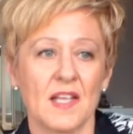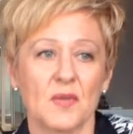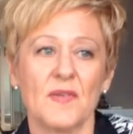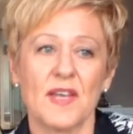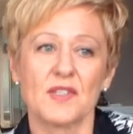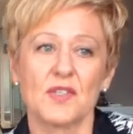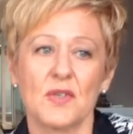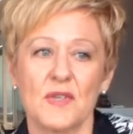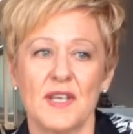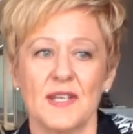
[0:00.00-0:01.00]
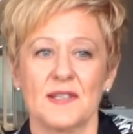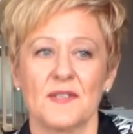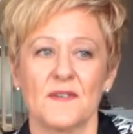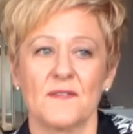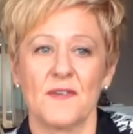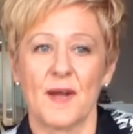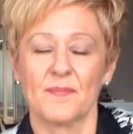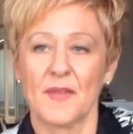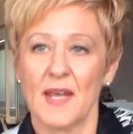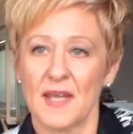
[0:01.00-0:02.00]
So we've had 2 years of
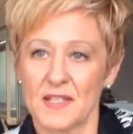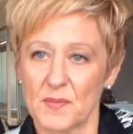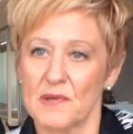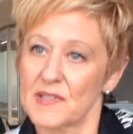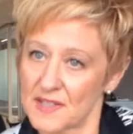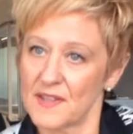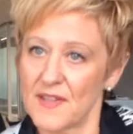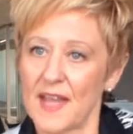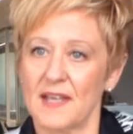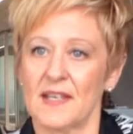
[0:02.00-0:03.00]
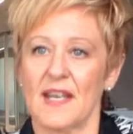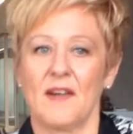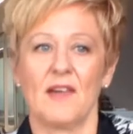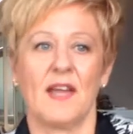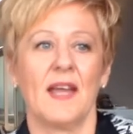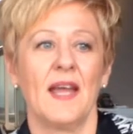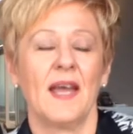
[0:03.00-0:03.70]
experience in that area.